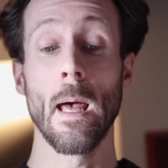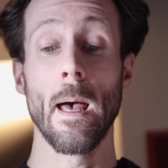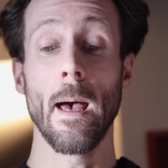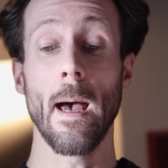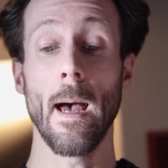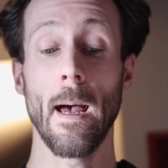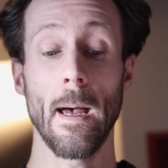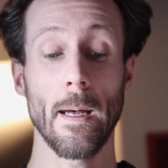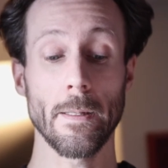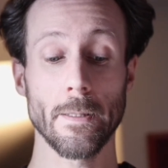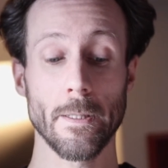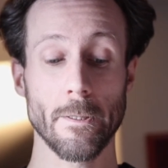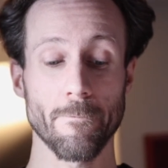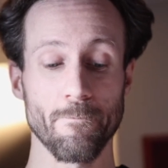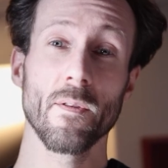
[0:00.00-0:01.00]

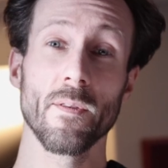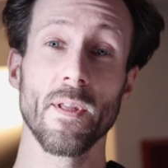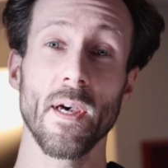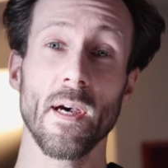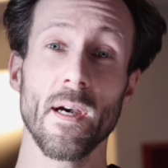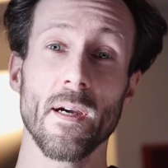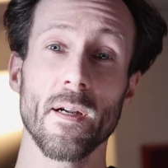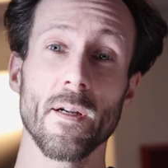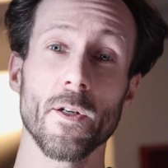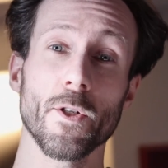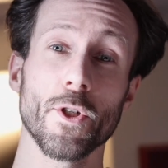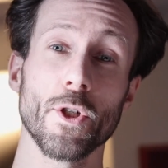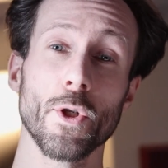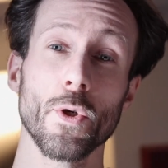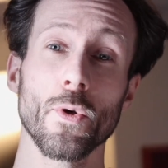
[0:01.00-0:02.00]
And there are
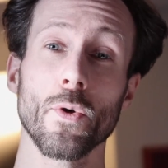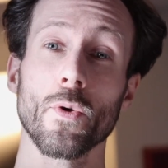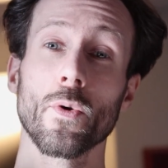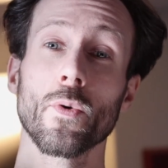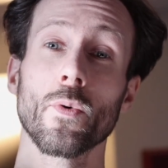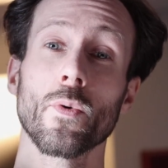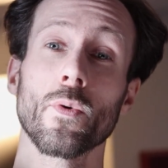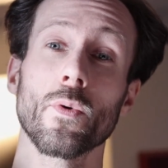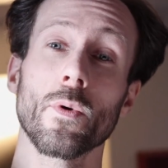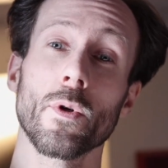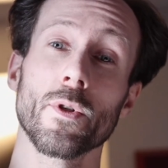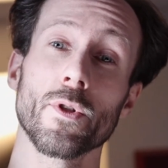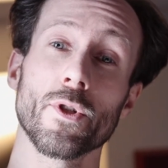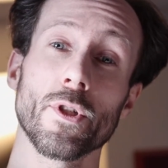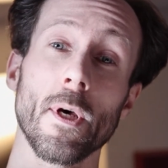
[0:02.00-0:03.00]
two
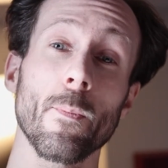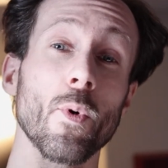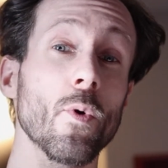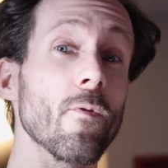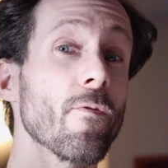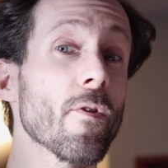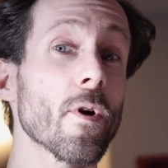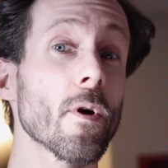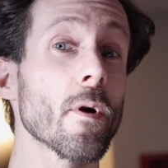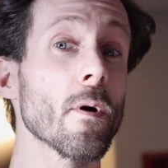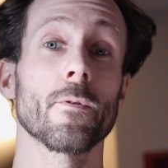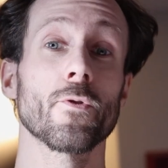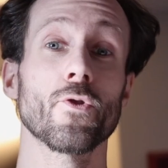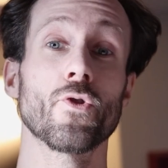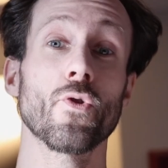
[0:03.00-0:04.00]
subwoofer
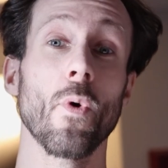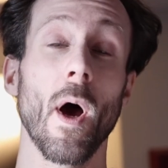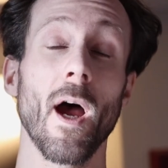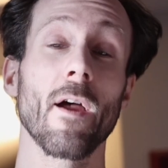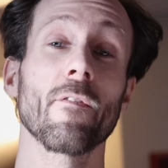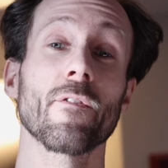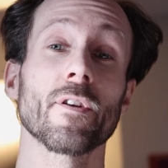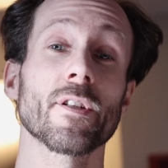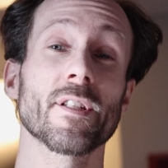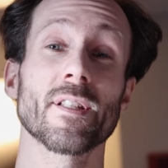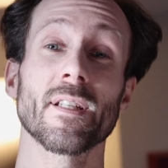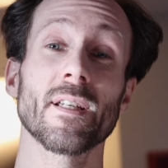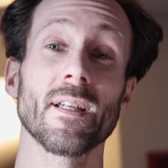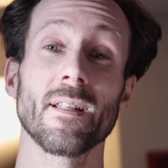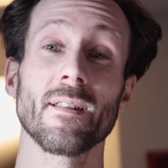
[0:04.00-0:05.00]

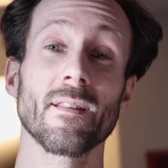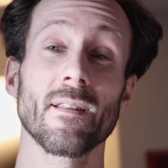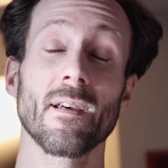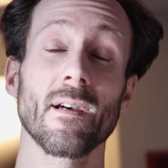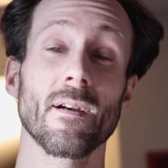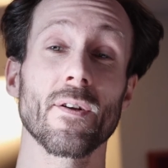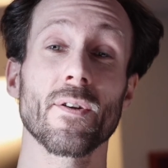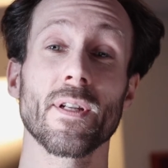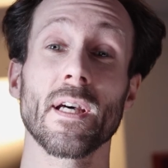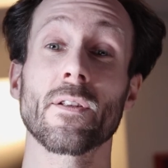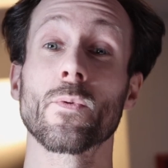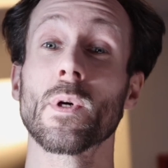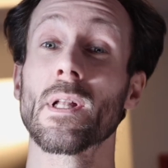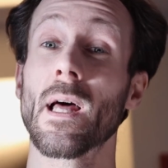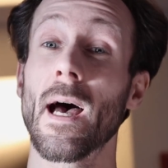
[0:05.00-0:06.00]
drivers in there
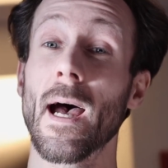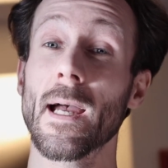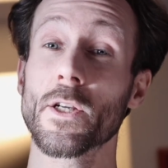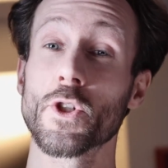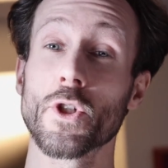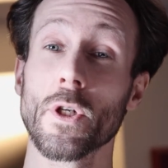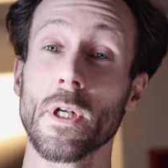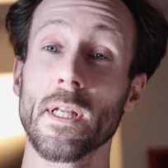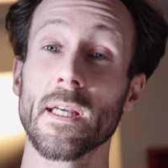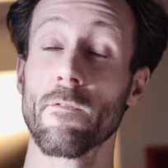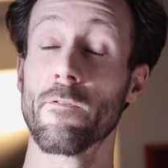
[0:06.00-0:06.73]
that will actually,